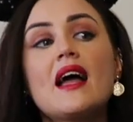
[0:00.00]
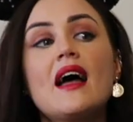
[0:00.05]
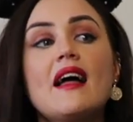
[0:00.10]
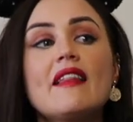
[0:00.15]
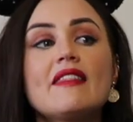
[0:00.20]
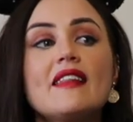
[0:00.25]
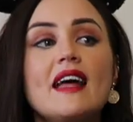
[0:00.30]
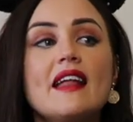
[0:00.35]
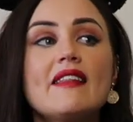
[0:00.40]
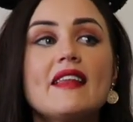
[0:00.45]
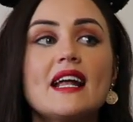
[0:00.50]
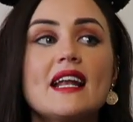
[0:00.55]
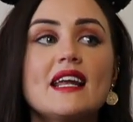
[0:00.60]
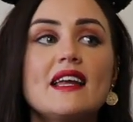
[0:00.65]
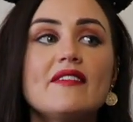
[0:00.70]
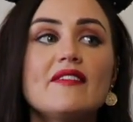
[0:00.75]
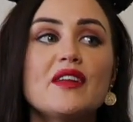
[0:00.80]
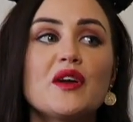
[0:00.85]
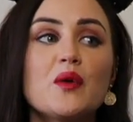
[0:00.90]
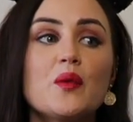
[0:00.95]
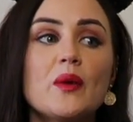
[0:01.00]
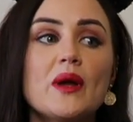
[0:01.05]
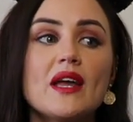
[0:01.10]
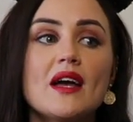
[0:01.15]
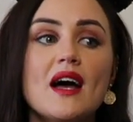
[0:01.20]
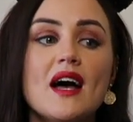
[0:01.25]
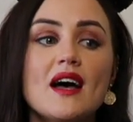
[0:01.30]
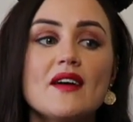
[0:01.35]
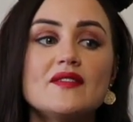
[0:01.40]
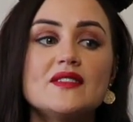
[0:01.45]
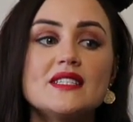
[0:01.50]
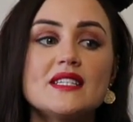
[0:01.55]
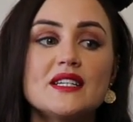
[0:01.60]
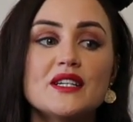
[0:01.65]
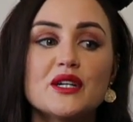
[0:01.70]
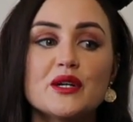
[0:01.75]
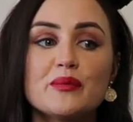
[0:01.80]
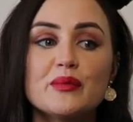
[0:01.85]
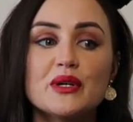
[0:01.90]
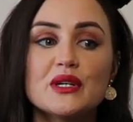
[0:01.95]
And then that evening we have
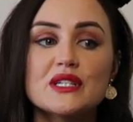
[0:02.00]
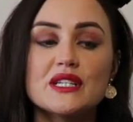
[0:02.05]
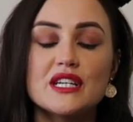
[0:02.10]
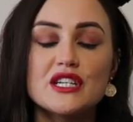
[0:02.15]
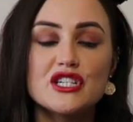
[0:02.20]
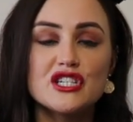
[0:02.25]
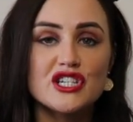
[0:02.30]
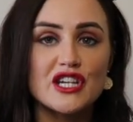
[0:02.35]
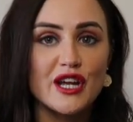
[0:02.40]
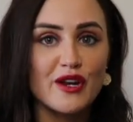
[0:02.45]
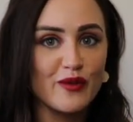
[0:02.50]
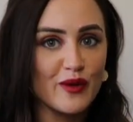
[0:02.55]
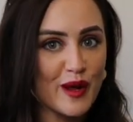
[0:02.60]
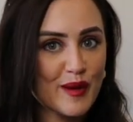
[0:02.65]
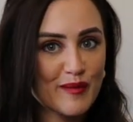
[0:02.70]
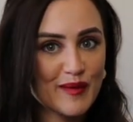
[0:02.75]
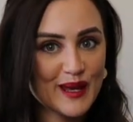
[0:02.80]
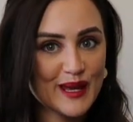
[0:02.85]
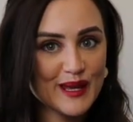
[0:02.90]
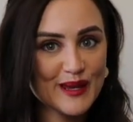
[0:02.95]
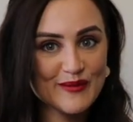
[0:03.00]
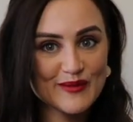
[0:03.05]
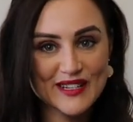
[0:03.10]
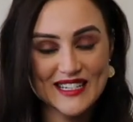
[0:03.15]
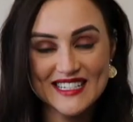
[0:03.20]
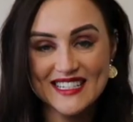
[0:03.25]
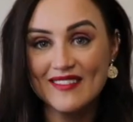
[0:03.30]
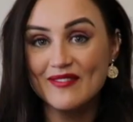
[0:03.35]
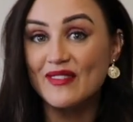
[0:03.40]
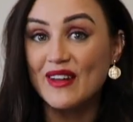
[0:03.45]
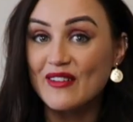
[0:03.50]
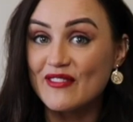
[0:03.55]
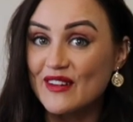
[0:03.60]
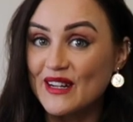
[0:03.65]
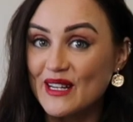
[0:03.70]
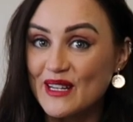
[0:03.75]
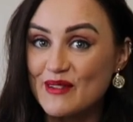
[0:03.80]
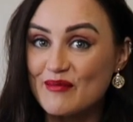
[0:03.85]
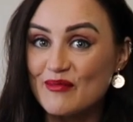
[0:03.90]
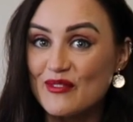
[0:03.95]
dinner booked at Chez Remy, which I've never
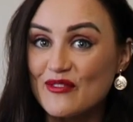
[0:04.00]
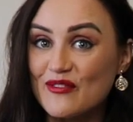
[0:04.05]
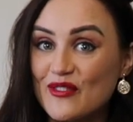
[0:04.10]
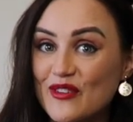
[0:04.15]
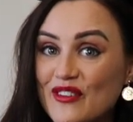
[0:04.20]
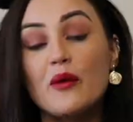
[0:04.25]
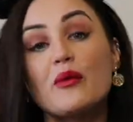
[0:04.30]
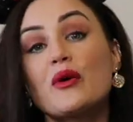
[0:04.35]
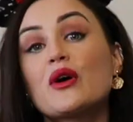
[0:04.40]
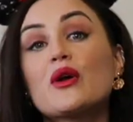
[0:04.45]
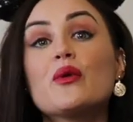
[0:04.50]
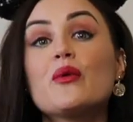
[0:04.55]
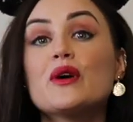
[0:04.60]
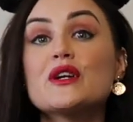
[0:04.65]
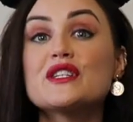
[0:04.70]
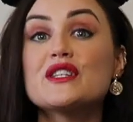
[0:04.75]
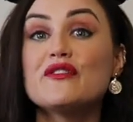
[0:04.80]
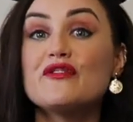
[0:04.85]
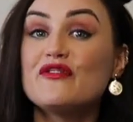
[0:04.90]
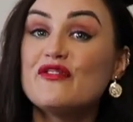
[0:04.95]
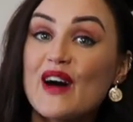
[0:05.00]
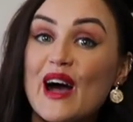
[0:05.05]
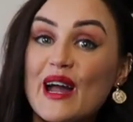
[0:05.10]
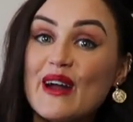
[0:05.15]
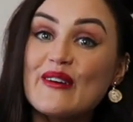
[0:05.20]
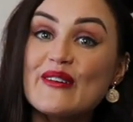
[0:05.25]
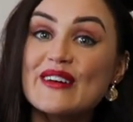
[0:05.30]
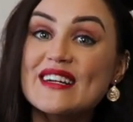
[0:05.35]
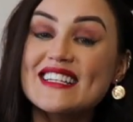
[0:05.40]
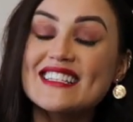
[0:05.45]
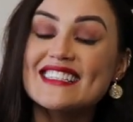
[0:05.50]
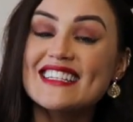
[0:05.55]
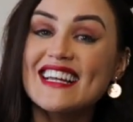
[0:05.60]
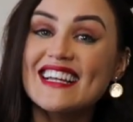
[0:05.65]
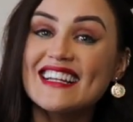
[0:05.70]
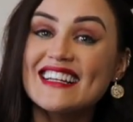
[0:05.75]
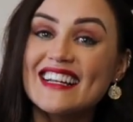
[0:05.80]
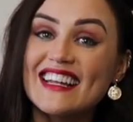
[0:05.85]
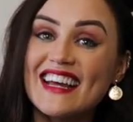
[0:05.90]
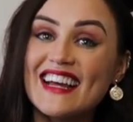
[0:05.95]
eaten before. Then we're going to watch the fireworks
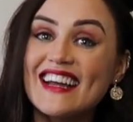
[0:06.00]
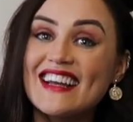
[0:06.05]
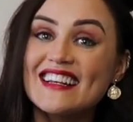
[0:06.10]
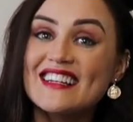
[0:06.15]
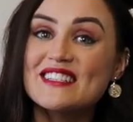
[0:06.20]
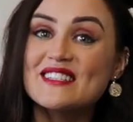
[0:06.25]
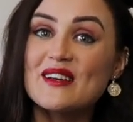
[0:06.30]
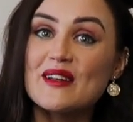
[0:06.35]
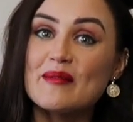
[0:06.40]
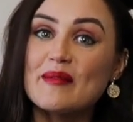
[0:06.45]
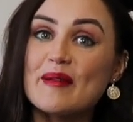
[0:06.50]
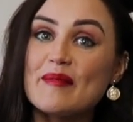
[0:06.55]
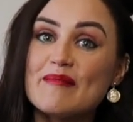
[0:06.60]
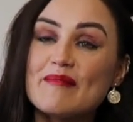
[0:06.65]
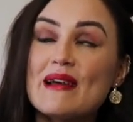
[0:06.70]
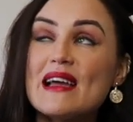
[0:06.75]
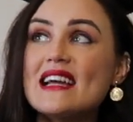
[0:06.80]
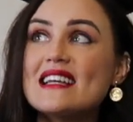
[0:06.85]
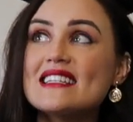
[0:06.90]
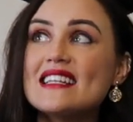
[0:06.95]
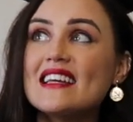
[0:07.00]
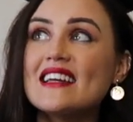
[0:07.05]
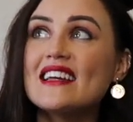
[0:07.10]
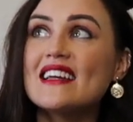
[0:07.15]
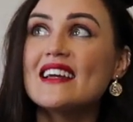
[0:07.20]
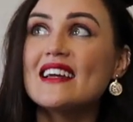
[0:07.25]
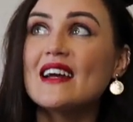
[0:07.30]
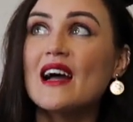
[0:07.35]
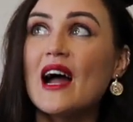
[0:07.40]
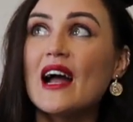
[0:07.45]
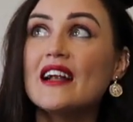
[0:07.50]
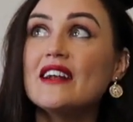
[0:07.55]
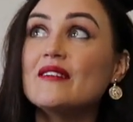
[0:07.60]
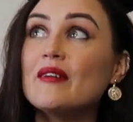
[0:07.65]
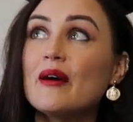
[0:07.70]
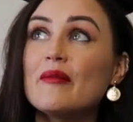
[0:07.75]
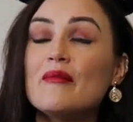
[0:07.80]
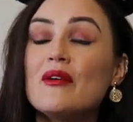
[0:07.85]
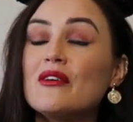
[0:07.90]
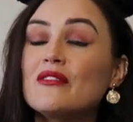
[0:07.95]
that night. It's going to be amazing. I'm
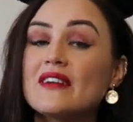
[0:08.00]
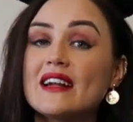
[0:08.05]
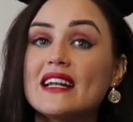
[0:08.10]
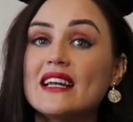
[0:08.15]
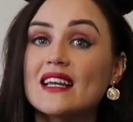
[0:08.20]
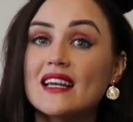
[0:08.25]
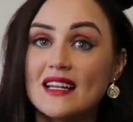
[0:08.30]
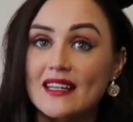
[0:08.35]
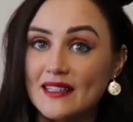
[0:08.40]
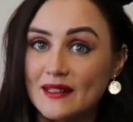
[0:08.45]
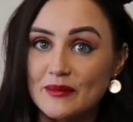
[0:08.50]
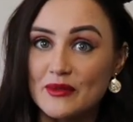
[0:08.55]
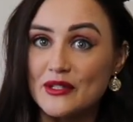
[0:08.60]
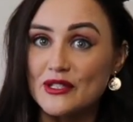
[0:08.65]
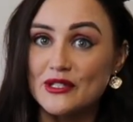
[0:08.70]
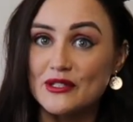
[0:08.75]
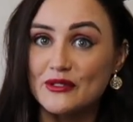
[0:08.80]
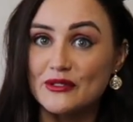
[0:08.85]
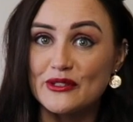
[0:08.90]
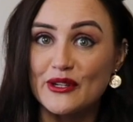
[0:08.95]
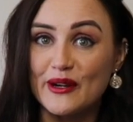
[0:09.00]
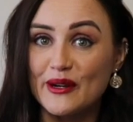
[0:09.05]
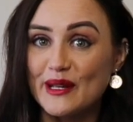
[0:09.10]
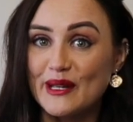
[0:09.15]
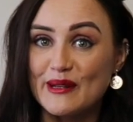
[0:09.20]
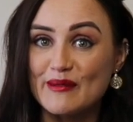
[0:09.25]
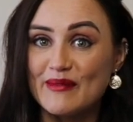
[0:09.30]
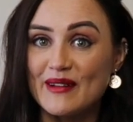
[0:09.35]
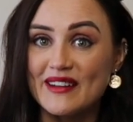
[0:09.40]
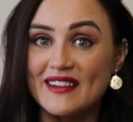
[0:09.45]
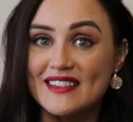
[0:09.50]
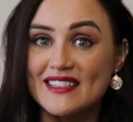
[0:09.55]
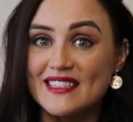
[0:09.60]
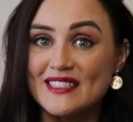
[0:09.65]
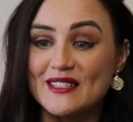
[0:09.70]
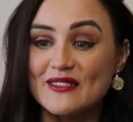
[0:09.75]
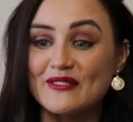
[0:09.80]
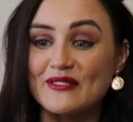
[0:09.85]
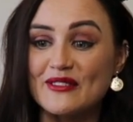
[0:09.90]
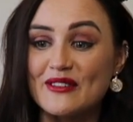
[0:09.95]
already getting emotional talking about it,
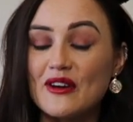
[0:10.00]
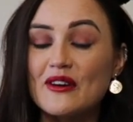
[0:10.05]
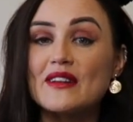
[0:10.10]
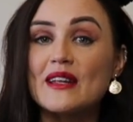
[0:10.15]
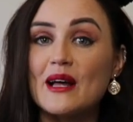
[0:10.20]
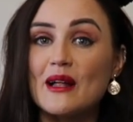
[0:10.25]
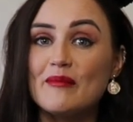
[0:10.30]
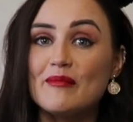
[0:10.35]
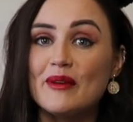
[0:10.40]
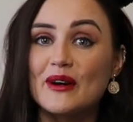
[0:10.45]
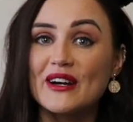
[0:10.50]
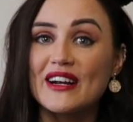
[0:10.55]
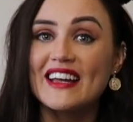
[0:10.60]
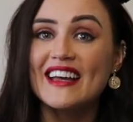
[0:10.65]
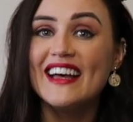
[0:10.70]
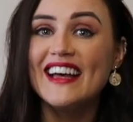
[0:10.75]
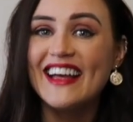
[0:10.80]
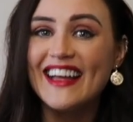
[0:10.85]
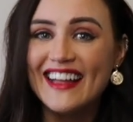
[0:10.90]
so God help Mark.